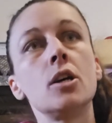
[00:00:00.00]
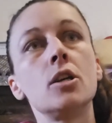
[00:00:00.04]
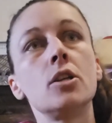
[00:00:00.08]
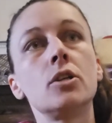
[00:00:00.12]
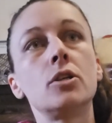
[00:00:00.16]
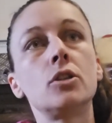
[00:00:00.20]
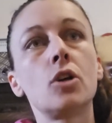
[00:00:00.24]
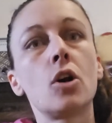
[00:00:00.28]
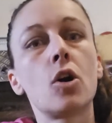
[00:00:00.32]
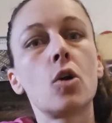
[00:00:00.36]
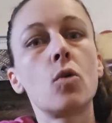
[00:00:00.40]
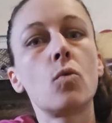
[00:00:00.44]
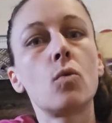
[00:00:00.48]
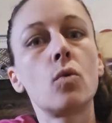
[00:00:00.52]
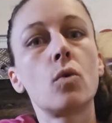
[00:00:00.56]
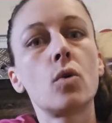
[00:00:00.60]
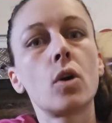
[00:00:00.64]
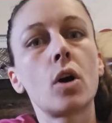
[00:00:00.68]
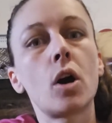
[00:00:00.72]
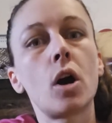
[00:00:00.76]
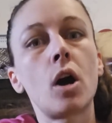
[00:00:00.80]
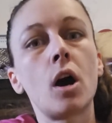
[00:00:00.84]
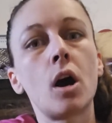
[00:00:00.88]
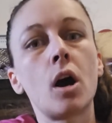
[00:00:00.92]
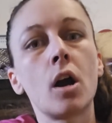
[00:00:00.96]
So
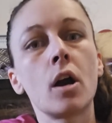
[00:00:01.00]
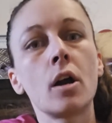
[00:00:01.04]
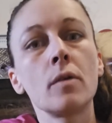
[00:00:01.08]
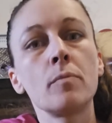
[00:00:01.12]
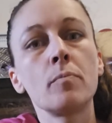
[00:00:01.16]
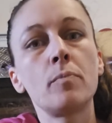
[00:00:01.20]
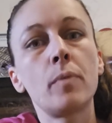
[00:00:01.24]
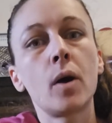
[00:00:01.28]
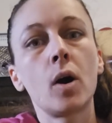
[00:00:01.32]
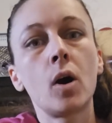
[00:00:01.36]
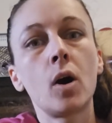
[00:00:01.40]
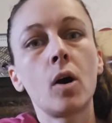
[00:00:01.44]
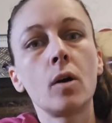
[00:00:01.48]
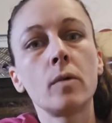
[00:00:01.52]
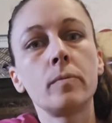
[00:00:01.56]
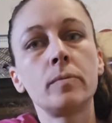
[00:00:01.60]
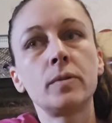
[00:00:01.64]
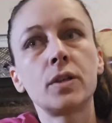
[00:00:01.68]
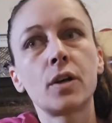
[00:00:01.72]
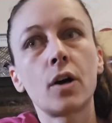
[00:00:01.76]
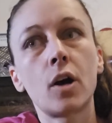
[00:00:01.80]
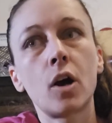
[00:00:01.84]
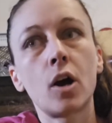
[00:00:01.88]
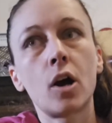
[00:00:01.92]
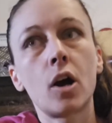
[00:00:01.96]
our
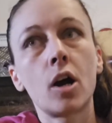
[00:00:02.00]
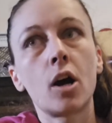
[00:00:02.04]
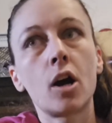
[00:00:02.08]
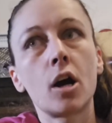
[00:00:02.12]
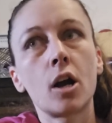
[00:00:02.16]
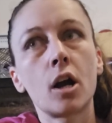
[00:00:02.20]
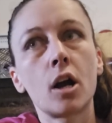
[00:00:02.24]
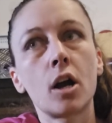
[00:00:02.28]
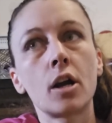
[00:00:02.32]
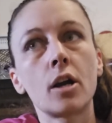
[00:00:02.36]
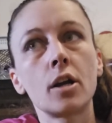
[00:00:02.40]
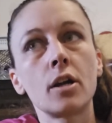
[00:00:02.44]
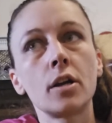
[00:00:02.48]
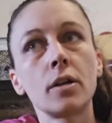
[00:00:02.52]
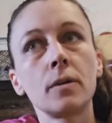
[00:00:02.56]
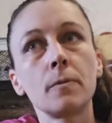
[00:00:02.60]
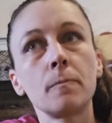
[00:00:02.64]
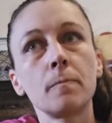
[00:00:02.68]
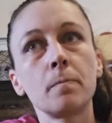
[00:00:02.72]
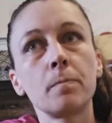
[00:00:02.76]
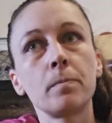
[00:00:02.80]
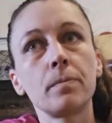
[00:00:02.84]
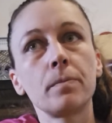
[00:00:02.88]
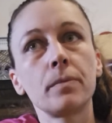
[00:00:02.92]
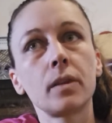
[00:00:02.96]
bulbs are
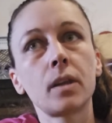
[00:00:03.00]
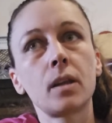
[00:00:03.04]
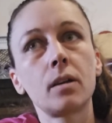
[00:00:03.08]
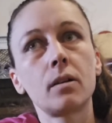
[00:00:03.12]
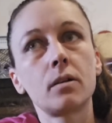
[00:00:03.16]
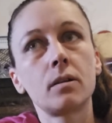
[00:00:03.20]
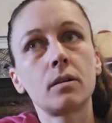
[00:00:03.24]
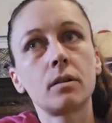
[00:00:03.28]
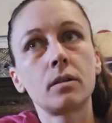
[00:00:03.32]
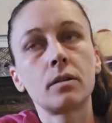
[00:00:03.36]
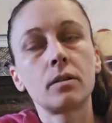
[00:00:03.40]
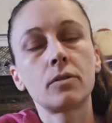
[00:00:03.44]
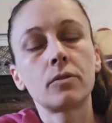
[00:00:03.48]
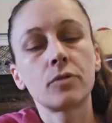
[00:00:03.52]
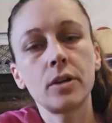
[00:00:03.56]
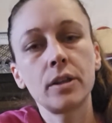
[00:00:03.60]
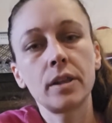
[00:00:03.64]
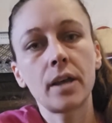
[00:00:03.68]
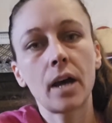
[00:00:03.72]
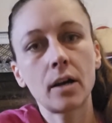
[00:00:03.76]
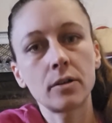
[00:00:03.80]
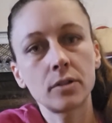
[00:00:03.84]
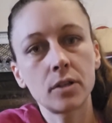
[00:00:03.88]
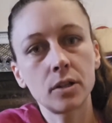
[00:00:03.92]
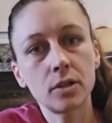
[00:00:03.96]

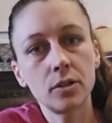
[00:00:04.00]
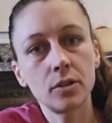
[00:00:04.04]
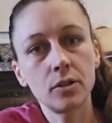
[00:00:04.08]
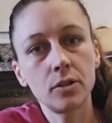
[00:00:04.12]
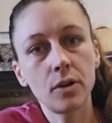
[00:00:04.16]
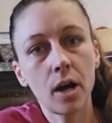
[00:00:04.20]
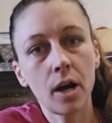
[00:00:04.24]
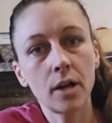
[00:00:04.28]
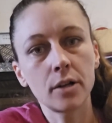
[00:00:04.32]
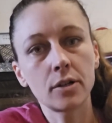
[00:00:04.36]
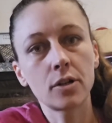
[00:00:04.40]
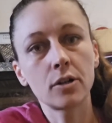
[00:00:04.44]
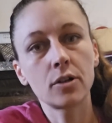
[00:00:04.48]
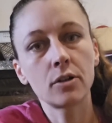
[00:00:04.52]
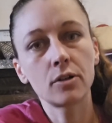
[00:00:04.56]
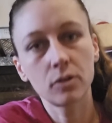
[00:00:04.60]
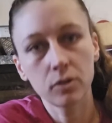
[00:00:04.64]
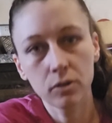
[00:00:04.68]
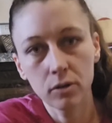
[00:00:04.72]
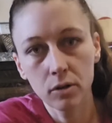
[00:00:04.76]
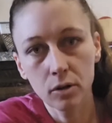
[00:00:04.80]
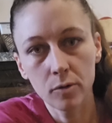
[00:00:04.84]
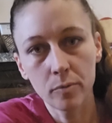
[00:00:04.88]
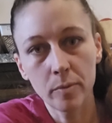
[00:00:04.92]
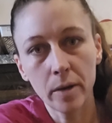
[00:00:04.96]
3,200
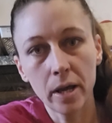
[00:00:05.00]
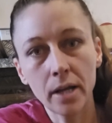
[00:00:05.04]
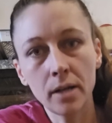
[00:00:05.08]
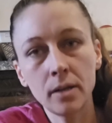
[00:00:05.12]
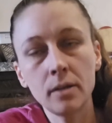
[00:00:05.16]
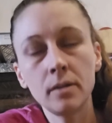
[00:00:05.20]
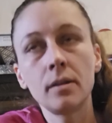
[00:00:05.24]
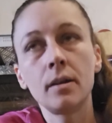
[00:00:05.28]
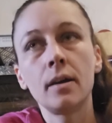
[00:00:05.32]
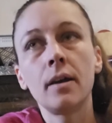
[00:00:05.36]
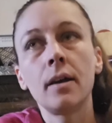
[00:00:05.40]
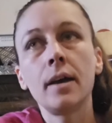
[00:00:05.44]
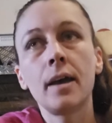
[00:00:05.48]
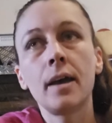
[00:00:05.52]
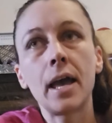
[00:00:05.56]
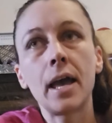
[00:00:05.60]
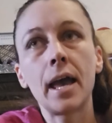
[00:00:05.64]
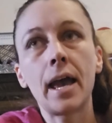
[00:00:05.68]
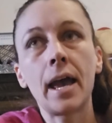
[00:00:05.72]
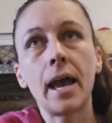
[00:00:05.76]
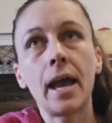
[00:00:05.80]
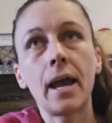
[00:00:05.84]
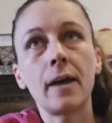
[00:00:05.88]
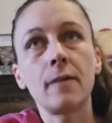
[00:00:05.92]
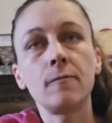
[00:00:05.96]
lumen
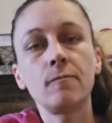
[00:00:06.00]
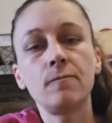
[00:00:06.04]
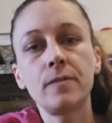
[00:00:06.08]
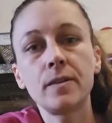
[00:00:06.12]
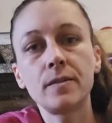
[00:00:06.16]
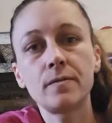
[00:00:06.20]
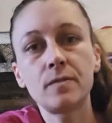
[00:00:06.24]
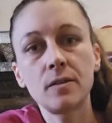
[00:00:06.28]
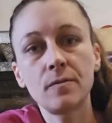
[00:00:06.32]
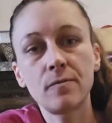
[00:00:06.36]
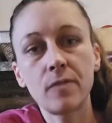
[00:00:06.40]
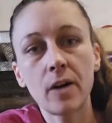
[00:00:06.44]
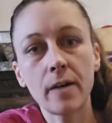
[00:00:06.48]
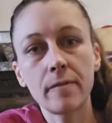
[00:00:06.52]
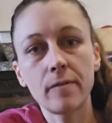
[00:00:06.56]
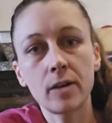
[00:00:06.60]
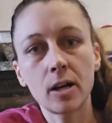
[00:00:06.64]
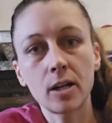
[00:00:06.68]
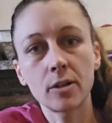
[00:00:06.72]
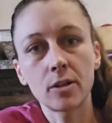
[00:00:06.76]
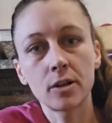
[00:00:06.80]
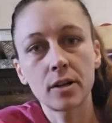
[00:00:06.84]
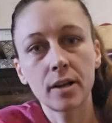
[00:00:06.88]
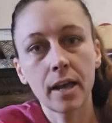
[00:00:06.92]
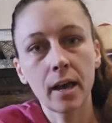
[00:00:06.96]
and
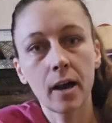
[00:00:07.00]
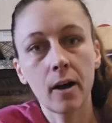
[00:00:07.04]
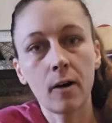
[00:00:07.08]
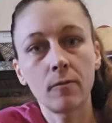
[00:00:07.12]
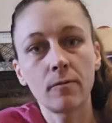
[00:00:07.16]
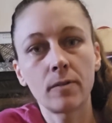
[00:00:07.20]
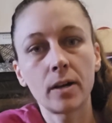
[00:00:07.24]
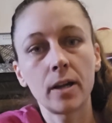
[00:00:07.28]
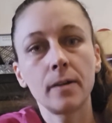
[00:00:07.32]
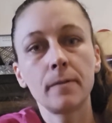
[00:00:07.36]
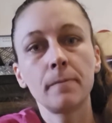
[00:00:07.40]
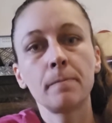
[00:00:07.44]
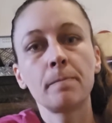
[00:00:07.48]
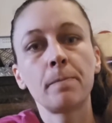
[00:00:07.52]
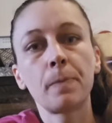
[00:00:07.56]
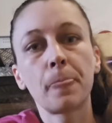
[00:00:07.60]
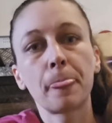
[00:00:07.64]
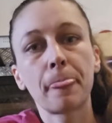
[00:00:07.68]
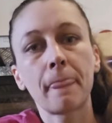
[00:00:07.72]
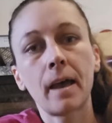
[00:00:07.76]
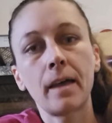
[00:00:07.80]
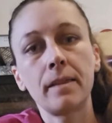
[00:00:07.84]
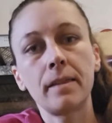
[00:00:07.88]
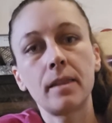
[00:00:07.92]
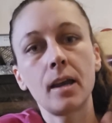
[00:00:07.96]
5,500 Kelvin,
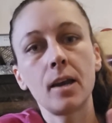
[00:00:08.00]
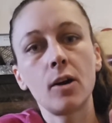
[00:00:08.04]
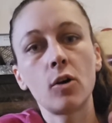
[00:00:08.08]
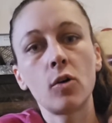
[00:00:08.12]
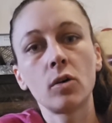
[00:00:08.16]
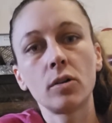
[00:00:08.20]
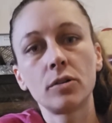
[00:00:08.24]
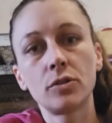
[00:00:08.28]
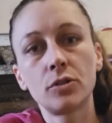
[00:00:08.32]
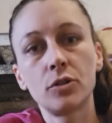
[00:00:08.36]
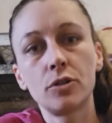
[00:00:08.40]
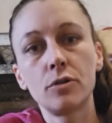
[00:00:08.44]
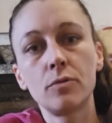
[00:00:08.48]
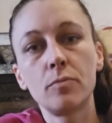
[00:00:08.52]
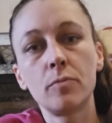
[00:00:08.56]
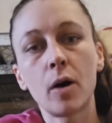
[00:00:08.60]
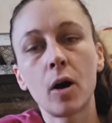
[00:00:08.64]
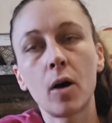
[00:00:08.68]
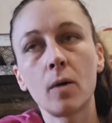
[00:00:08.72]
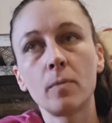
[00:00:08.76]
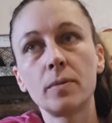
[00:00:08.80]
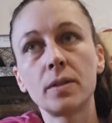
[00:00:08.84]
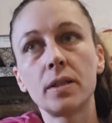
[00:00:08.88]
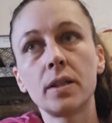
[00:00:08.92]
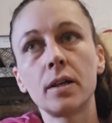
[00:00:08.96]
and they hold 2
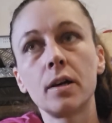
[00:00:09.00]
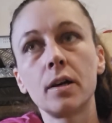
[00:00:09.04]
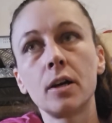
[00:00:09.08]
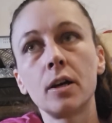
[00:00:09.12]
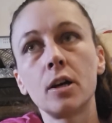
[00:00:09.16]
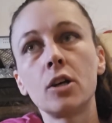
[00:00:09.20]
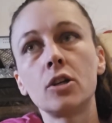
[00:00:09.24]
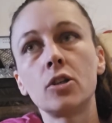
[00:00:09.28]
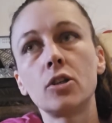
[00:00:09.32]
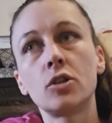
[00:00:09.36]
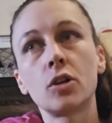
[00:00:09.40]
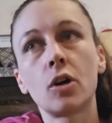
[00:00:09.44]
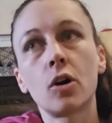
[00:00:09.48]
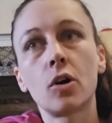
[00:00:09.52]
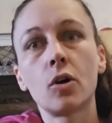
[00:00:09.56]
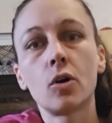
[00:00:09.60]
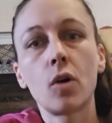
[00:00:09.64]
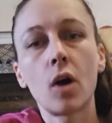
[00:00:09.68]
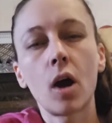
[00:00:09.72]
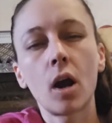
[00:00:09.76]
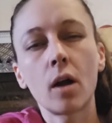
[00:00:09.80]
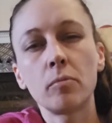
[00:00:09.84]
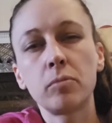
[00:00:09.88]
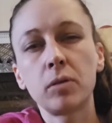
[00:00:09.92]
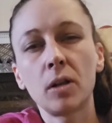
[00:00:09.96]
bulbs.
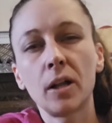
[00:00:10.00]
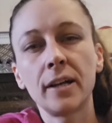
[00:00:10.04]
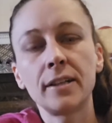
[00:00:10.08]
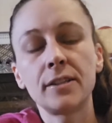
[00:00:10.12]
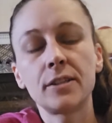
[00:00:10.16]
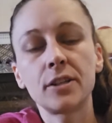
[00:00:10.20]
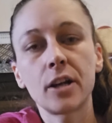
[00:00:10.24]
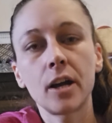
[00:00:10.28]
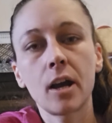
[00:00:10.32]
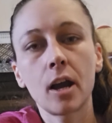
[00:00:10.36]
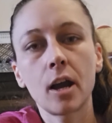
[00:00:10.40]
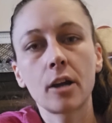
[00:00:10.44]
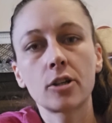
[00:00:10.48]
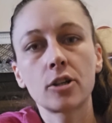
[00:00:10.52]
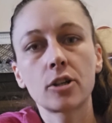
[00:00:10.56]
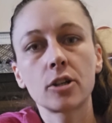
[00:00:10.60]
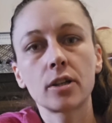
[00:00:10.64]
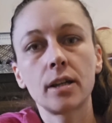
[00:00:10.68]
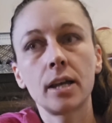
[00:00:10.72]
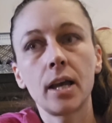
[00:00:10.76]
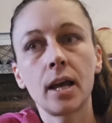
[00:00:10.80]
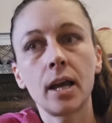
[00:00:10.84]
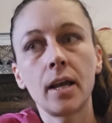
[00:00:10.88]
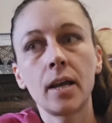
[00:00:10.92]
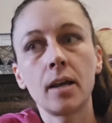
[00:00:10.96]
So our plants are
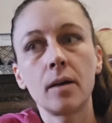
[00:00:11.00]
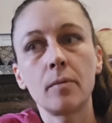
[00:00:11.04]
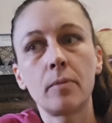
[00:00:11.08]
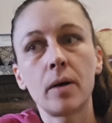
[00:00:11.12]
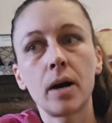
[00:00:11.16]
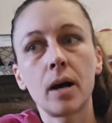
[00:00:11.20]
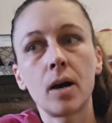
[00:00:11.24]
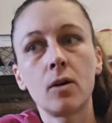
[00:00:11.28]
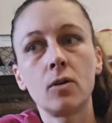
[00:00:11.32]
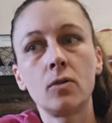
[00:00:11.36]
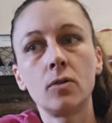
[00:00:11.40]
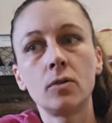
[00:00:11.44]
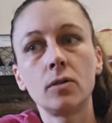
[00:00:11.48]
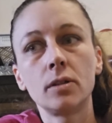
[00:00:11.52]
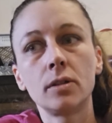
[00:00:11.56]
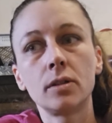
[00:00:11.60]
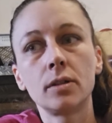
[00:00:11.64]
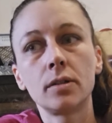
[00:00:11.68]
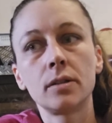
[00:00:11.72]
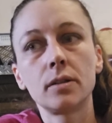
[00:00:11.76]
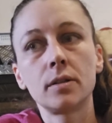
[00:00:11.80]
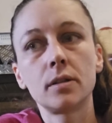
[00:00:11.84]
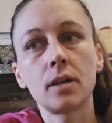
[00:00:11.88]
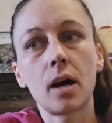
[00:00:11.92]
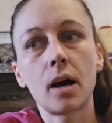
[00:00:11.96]
actually getting about
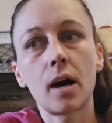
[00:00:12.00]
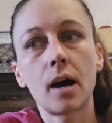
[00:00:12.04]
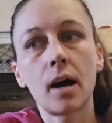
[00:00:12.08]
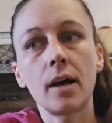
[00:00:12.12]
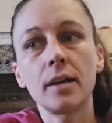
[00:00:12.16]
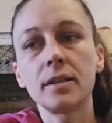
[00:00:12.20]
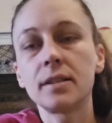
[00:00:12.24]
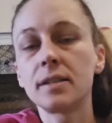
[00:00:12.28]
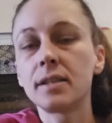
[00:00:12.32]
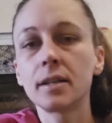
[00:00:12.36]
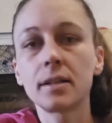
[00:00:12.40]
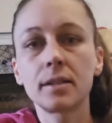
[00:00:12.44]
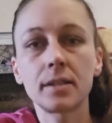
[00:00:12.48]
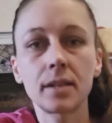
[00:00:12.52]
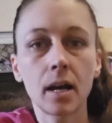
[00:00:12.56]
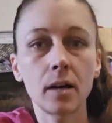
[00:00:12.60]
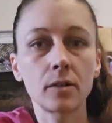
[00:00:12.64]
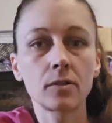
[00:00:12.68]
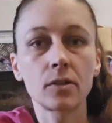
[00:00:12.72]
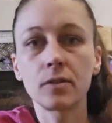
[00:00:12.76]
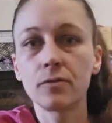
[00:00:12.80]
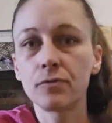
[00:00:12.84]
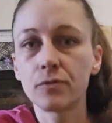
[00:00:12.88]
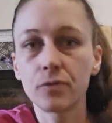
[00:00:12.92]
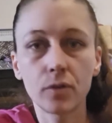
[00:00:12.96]

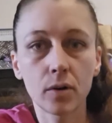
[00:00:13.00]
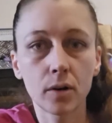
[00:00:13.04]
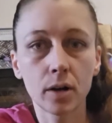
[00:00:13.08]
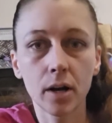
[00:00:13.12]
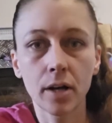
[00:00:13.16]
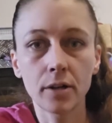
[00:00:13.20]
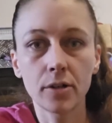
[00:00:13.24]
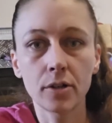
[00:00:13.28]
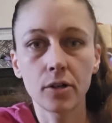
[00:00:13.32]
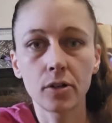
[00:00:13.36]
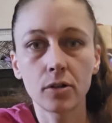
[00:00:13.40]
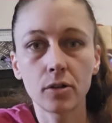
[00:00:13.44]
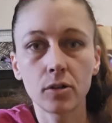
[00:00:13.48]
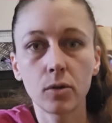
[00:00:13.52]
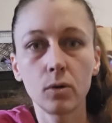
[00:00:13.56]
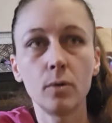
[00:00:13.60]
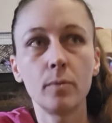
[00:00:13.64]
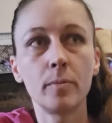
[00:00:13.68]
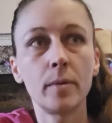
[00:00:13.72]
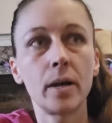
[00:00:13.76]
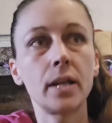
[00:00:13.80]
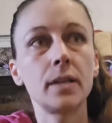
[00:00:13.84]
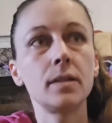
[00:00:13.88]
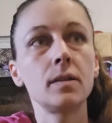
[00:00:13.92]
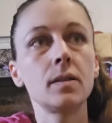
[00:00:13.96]
6,400
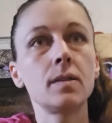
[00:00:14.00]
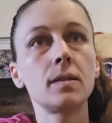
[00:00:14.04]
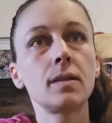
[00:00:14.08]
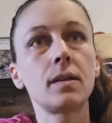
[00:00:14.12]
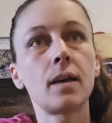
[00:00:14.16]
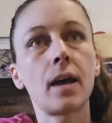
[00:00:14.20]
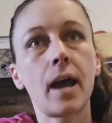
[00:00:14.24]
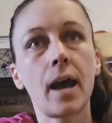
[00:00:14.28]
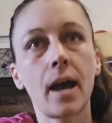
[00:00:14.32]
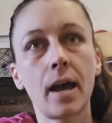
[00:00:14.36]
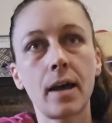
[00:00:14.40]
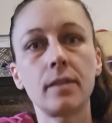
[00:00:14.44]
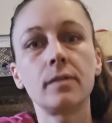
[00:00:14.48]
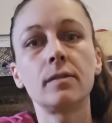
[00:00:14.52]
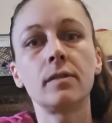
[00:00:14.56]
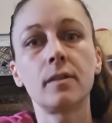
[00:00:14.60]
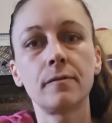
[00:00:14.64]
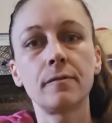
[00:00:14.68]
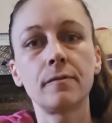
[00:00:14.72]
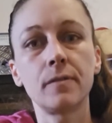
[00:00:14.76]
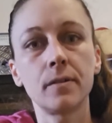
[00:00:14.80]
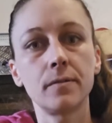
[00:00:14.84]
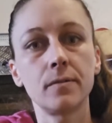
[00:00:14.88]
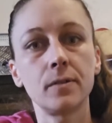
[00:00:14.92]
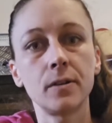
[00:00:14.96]
lumens and the
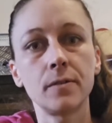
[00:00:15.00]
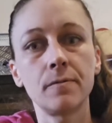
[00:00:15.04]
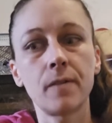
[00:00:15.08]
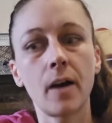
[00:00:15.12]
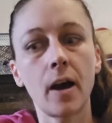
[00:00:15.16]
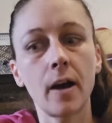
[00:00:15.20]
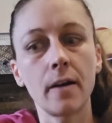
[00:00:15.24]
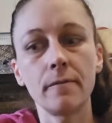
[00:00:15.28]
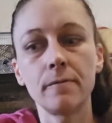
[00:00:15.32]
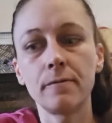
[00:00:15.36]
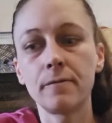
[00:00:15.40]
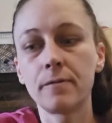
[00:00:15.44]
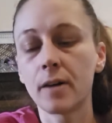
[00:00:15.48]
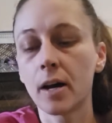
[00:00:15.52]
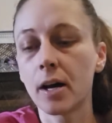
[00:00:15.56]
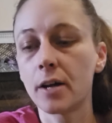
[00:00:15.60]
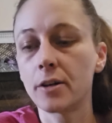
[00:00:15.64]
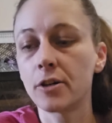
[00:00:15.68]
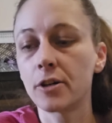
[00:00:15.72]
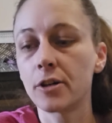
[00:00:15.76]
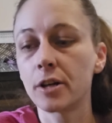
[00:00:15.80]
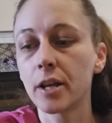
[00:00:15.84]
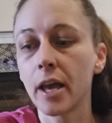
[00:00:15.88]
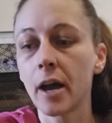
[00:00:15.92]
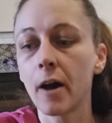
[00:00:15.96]

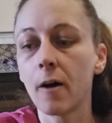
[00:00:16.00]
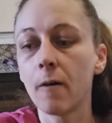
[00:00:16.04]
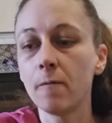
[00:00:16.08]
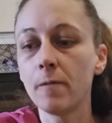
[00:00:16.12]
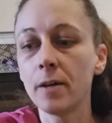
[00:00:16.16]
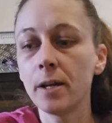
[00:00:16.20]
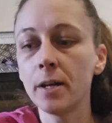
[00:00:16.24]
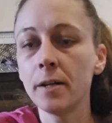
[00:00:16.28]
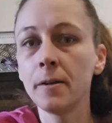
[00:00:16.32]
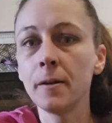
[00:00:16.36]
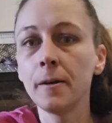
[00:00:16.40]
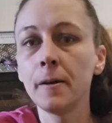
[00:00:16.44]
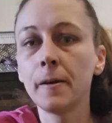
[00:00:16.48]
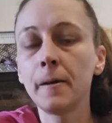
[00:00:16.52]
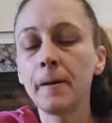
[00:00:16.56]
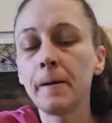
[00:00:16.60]
5,500 Kelvin.